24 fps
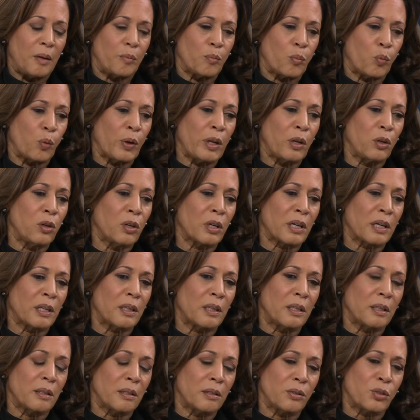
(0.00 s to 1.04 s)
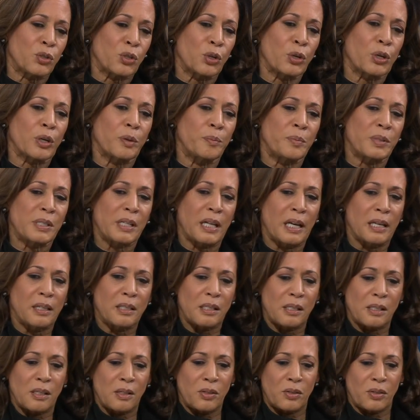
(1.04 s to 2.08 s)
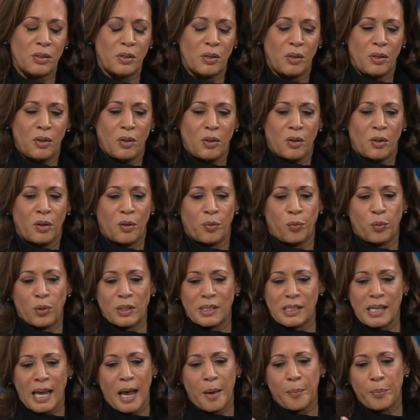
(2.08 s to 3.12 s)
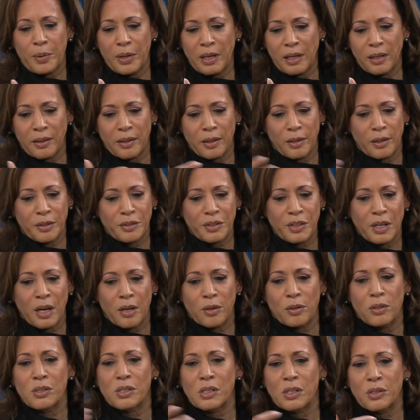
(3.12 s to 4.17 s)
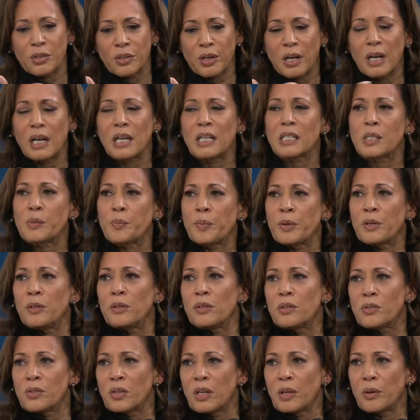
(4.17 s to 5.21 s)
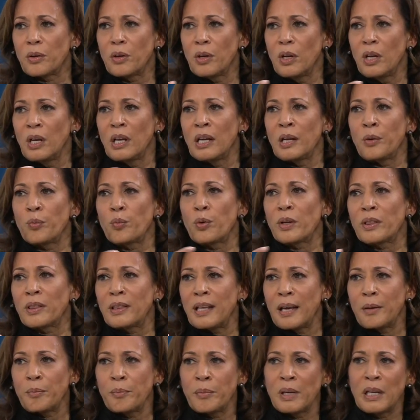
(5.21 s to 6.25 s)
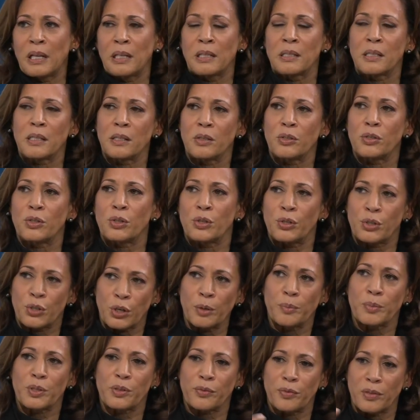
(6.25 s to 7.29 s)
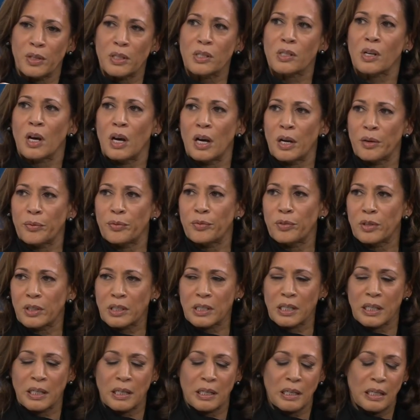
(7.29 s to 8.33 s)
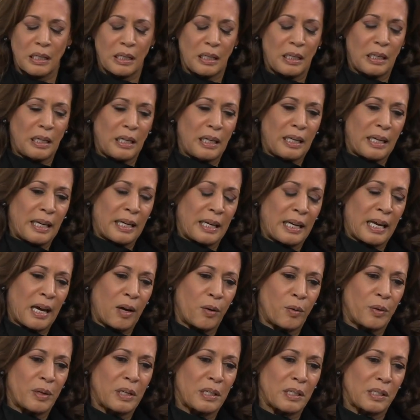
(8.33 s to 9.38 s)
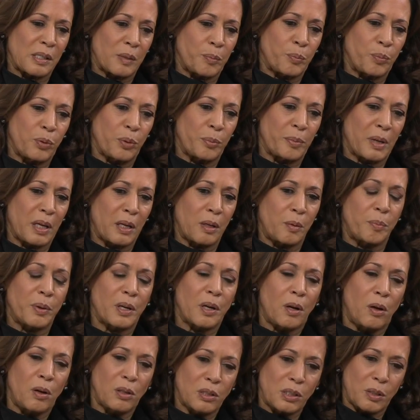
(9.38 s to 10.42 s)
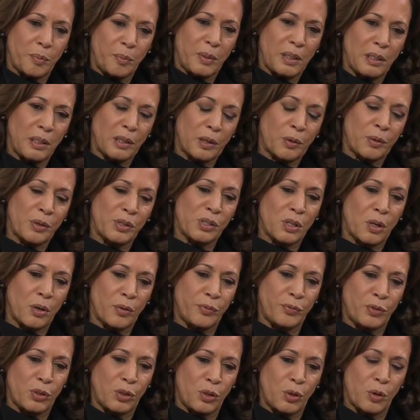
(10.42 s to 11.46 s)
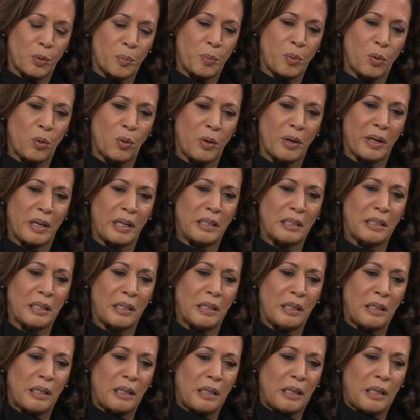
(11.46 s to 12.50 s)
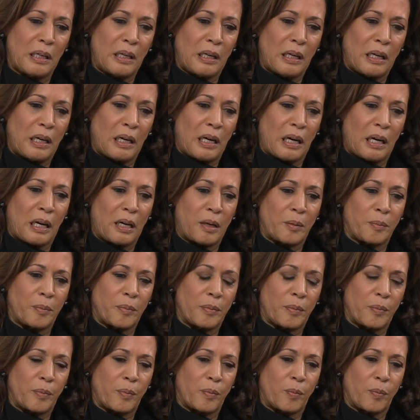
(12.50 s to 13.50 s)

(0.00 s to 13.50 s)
We look at the circumstances of what's happening. There are tunnels under hospitals, and what that means in terms of this conflict and how it is implemented. But ultimately, Christoph, to your point, to